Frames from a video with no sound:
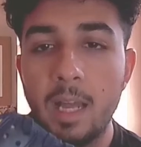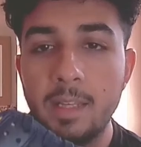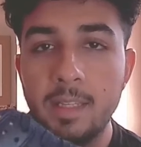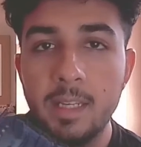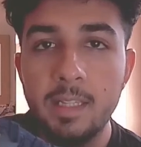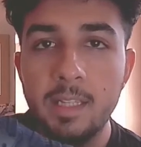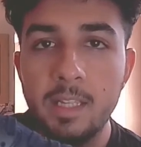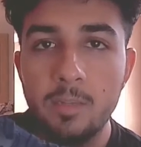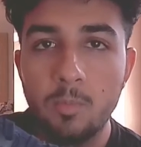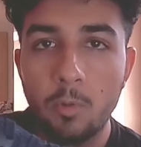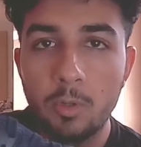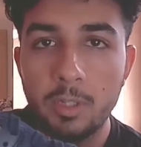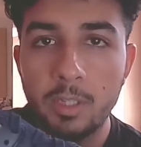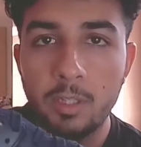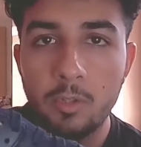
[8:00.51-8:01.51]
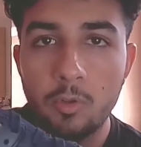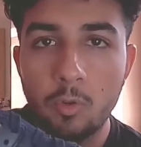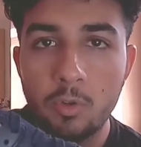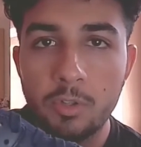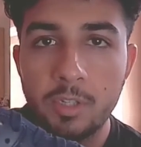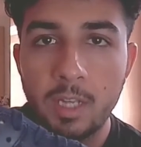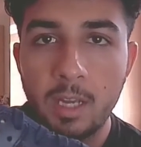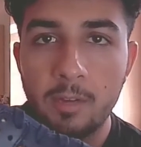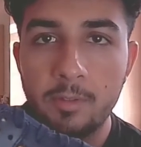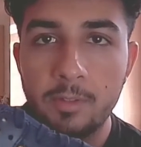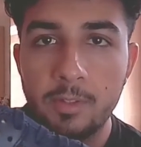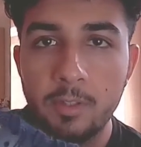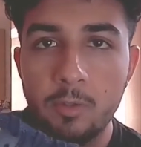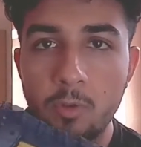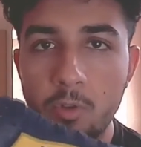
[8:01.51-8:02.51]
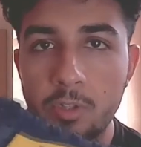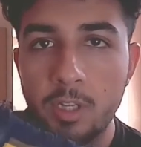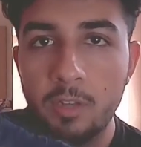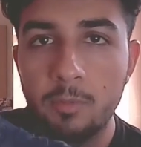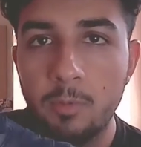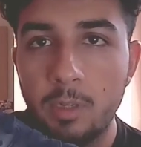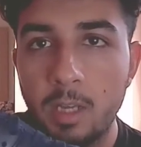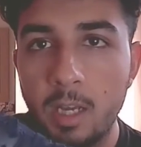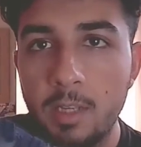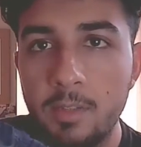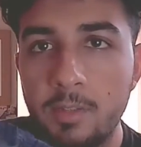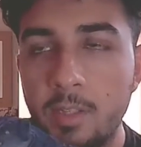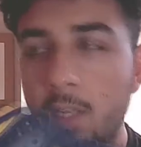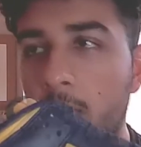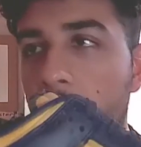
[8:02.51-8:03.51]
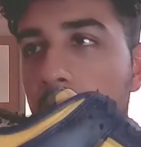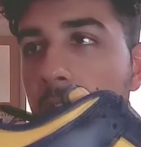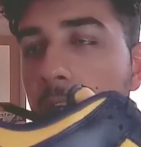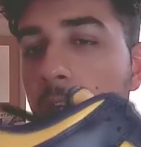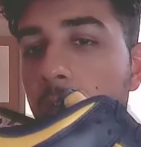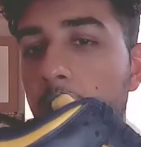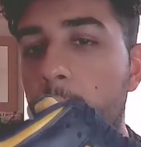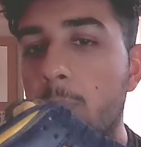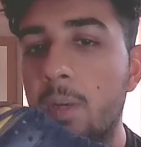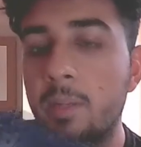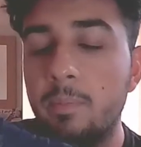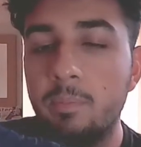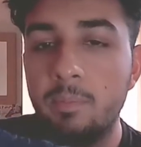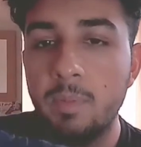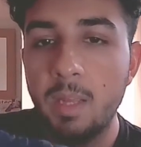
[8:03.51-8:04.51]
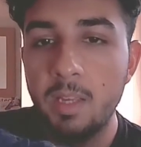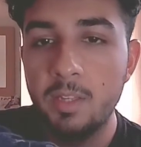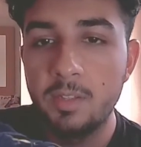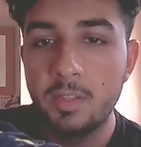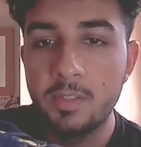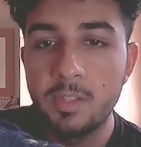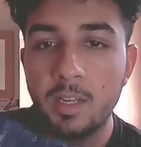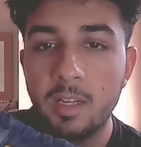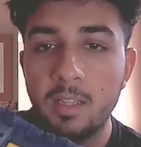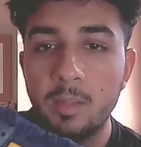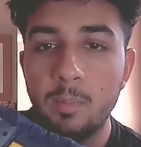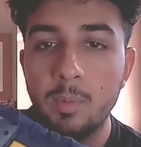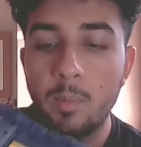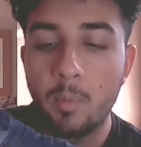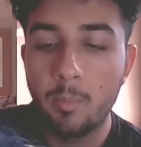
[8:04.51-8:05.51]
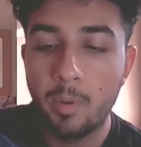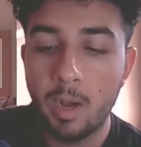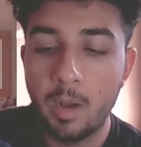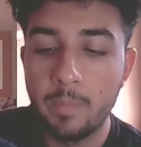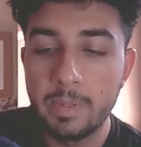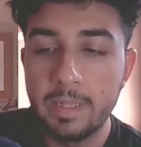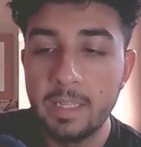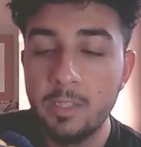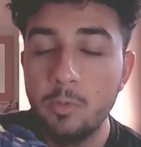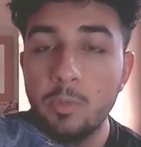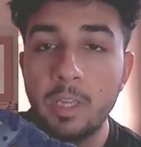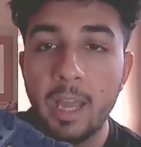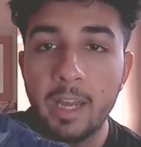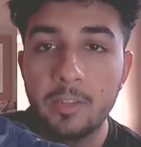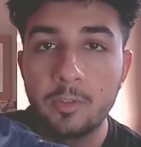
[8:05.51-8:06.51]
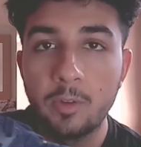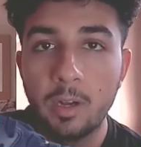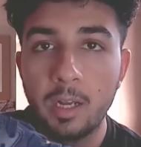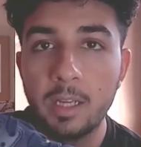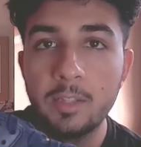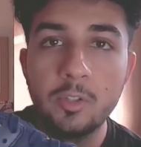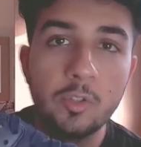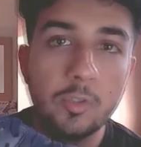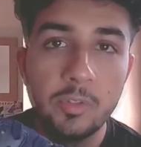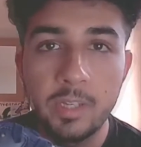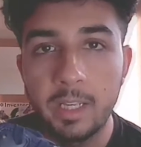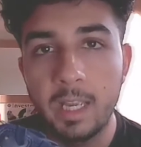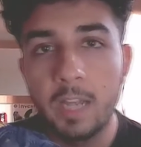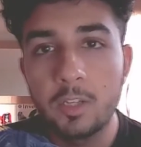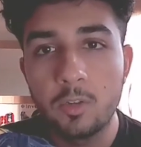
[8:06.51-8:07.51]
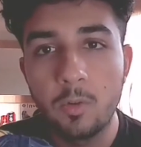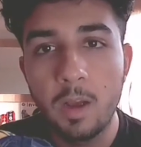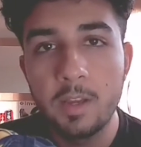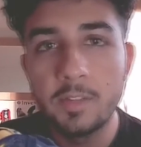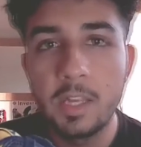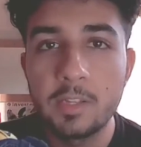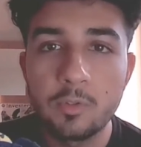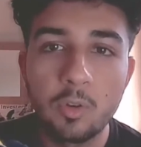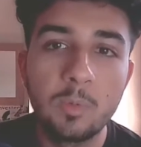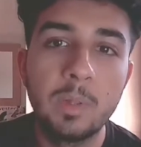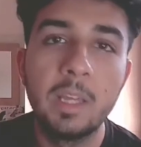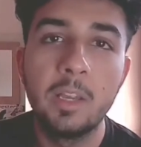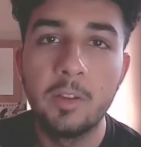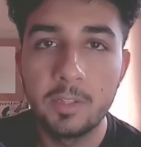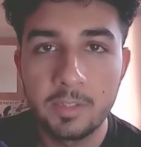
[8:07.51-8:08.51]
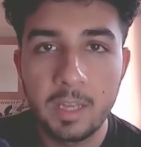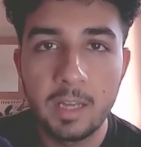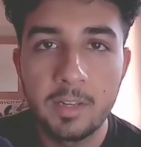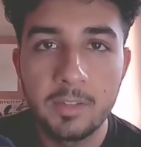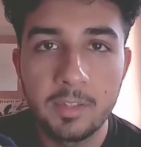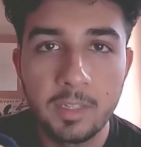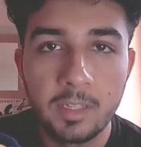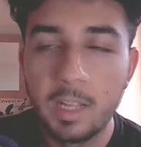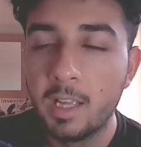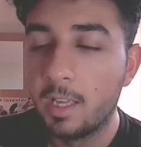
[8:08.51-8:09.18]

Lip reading: dig these more than the Georgetowns. The Georgetowns were nice, but these, because they got a little bit more pop and they do catch your eye, and shoes that catch your eyes, that's normally a good sign, isn't it?